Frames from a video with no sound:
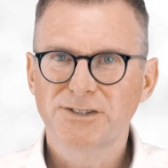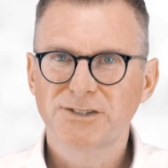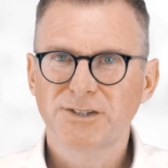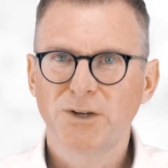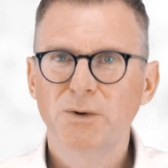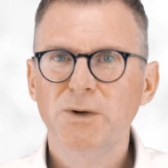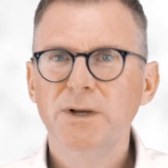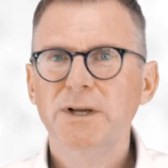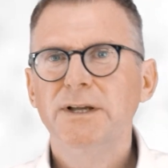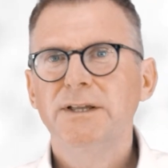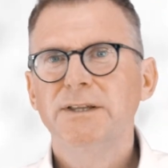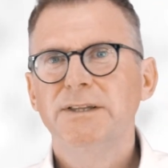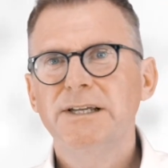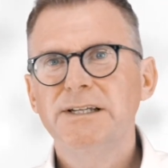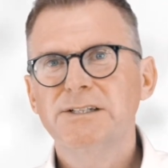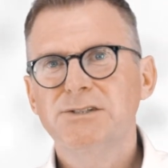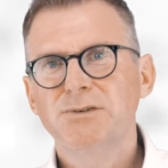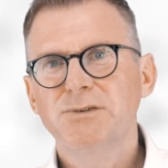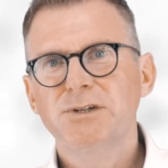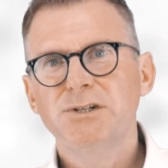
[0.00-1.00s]
So
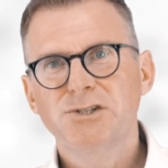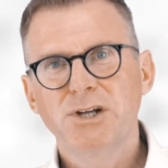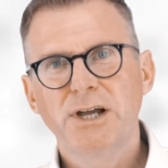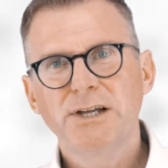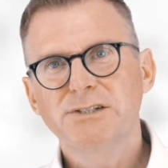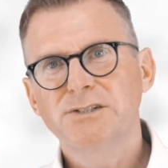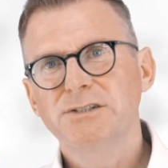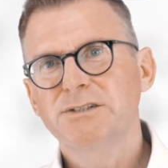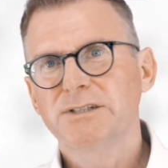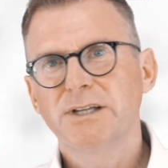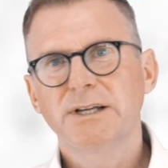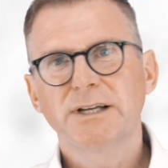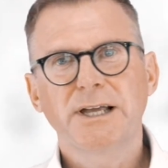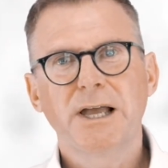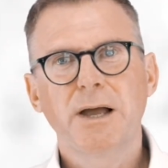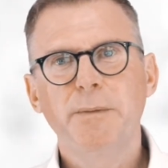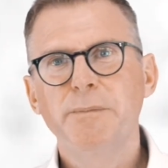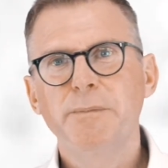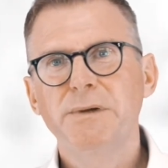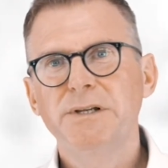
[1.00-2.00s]
these are injections that
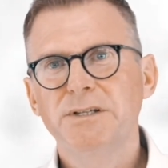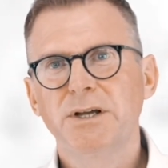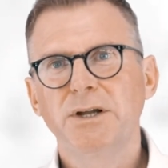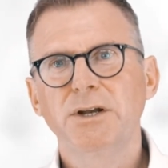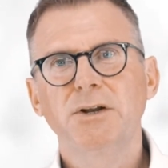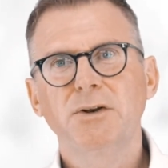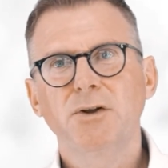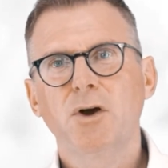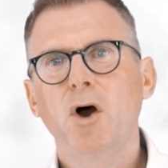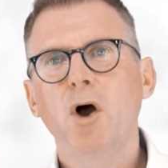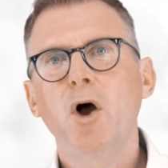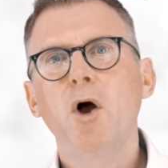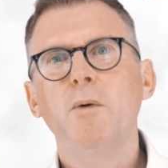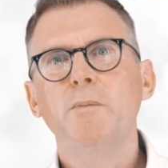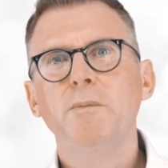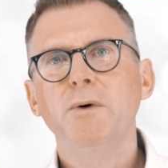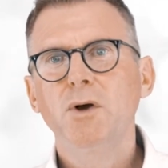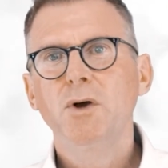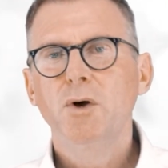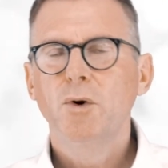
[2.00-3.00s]
can be done at
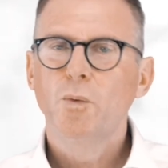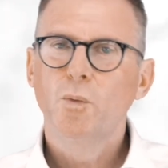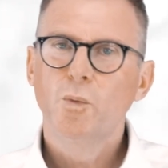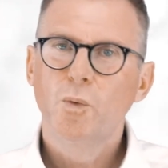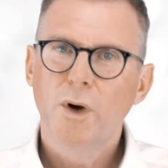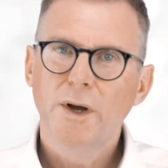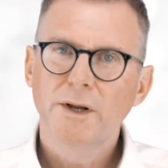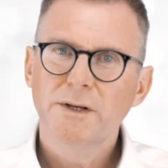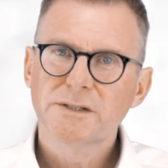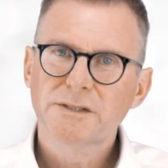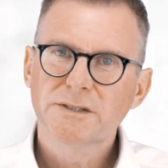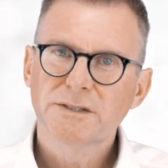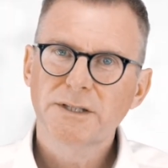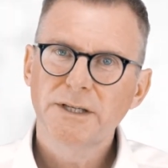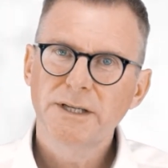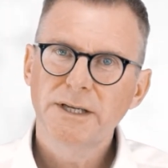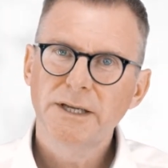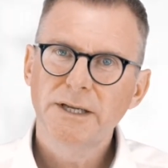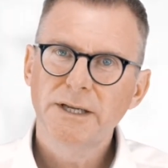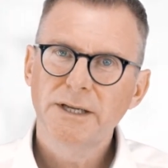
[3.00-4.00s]
home once
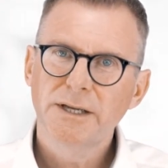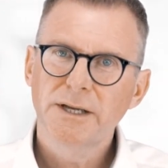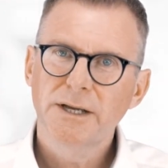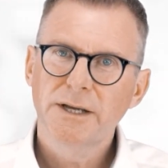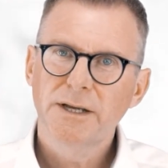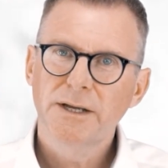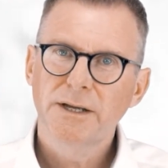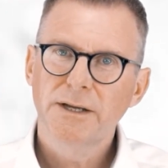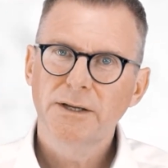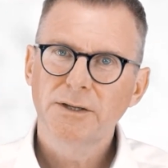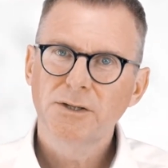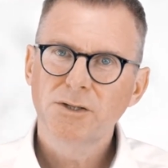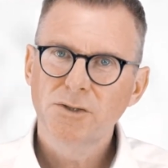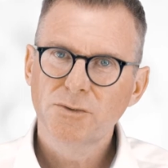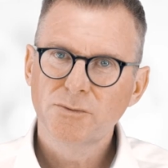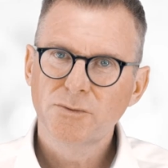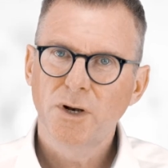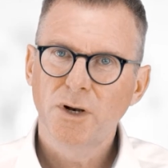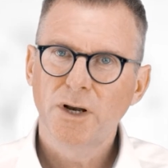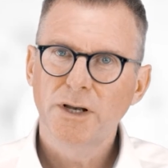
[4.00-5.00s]
the uh,
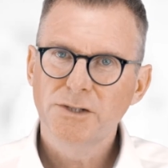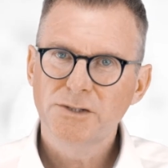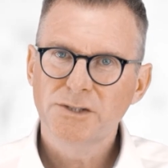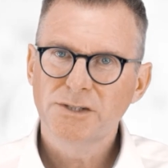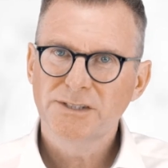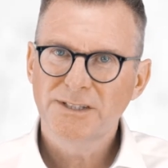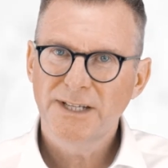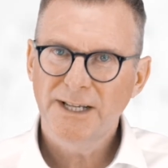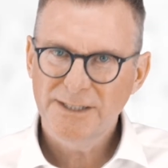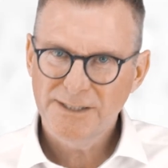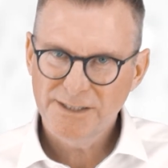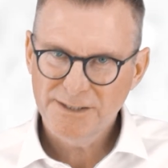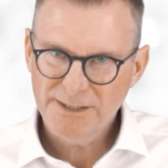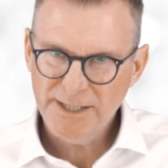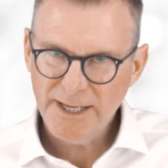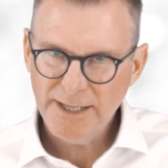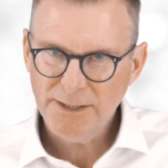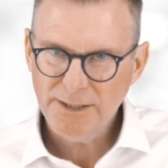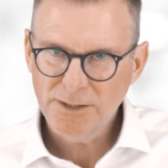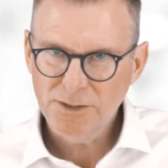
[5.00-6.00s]
urologist has
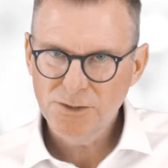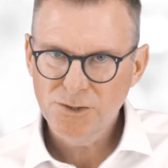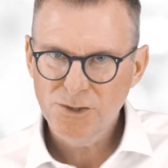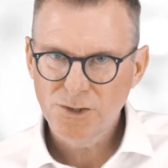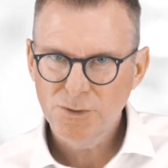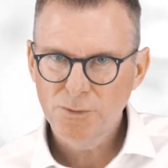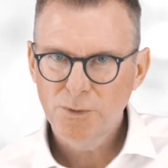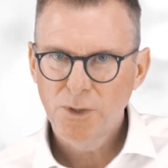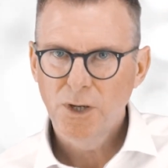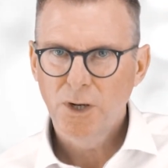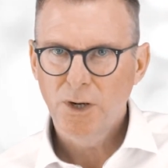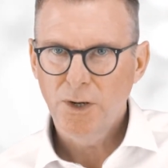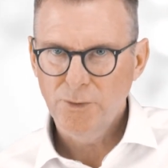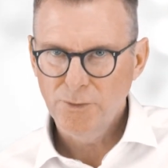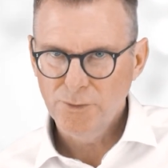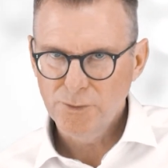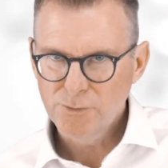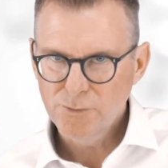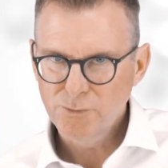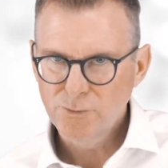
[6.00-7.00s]
settled you
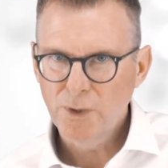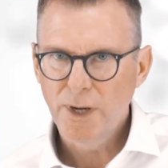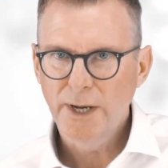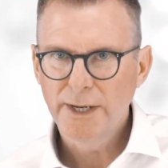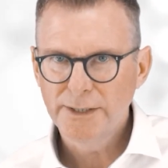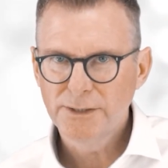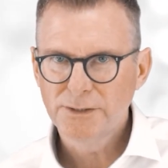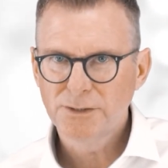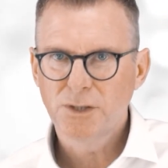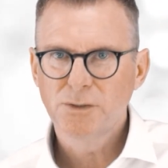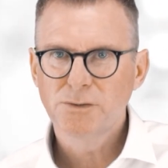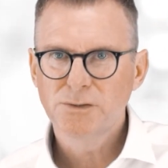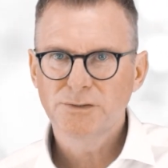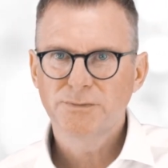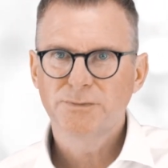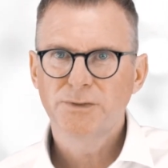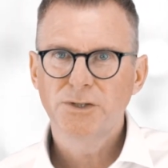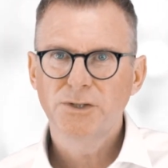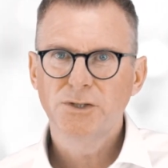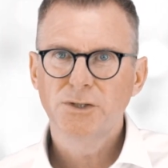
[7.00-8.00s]
on the right dose
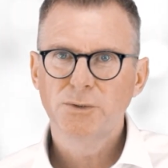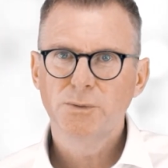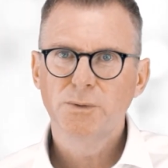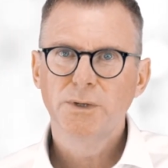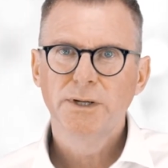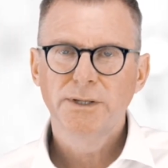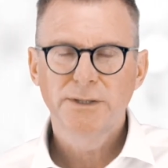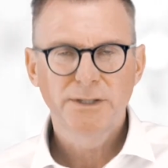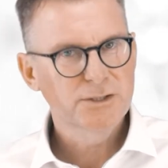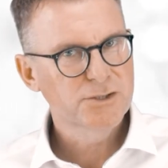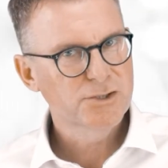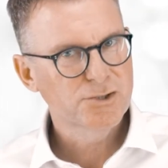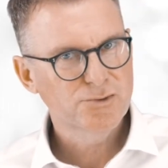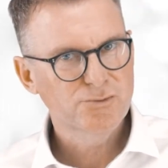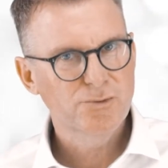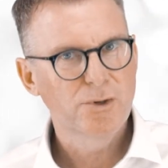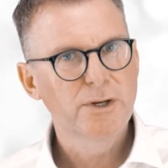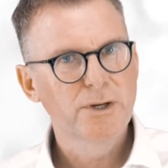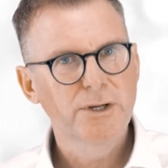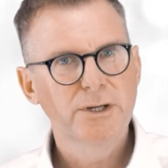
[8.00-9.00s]
for you that's
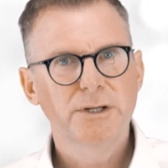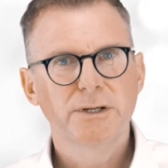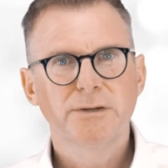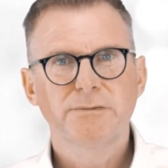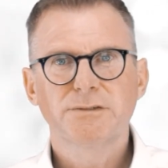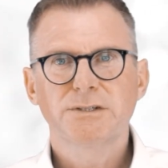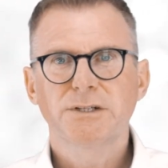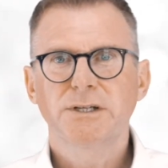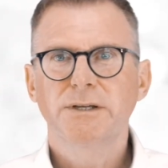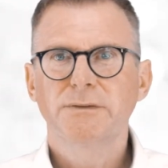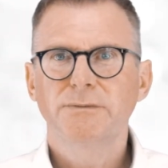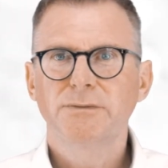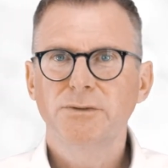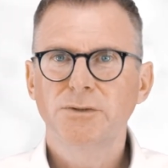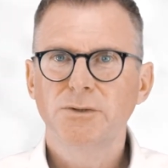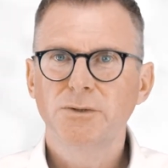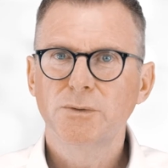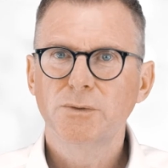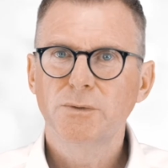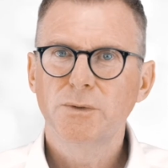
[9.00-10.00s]
strong enough to give
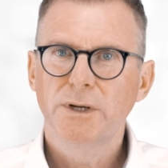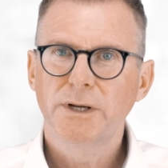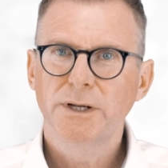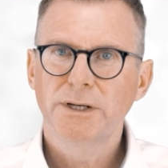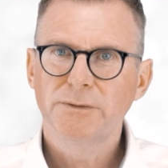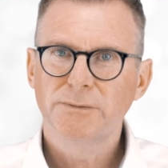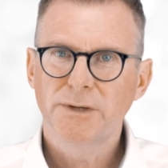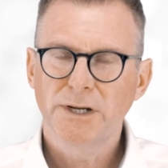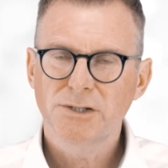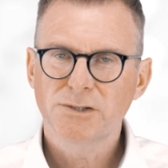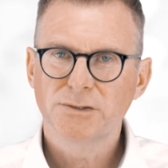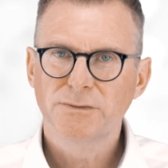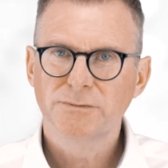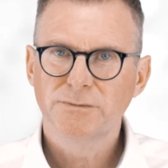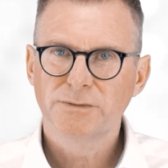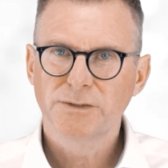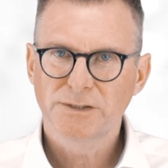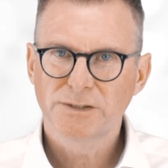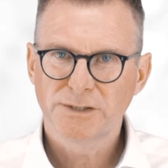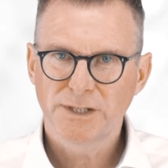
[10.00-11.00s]
you an erection
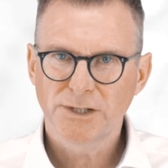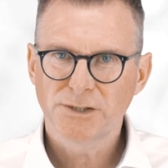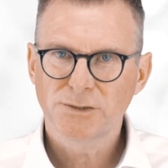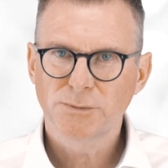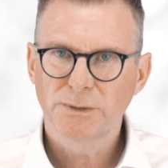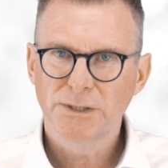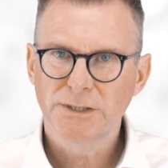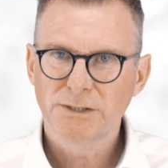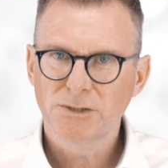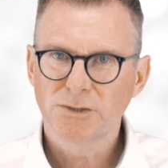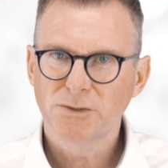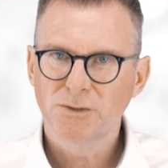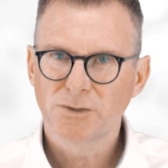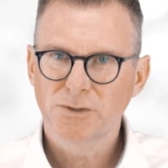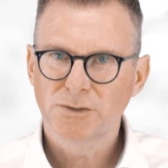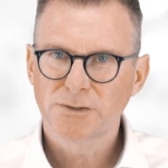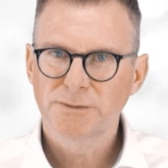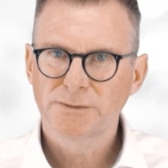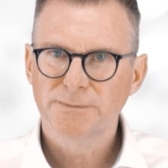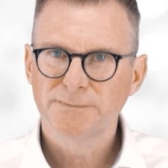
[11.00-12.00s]
for sexual
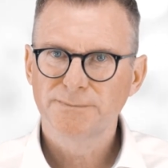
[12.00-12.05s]
intercourse.